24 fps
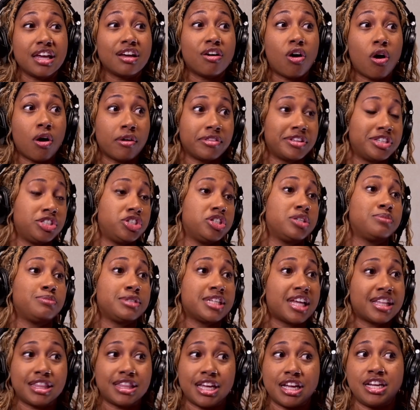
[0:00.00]
all the gems
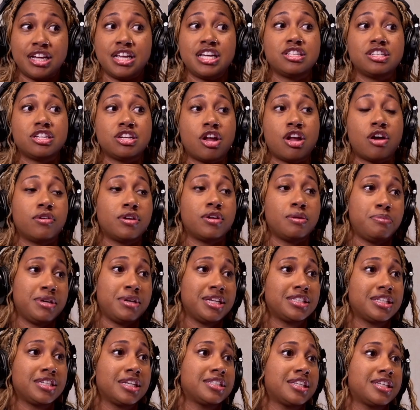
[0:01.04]
that they need to know to be
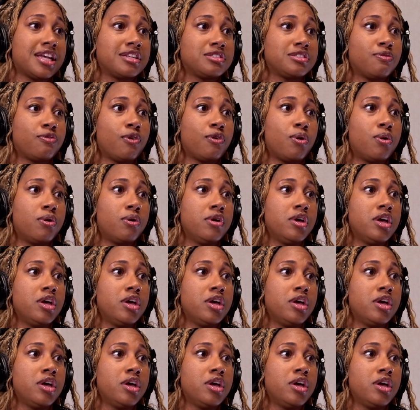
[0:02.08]
successful.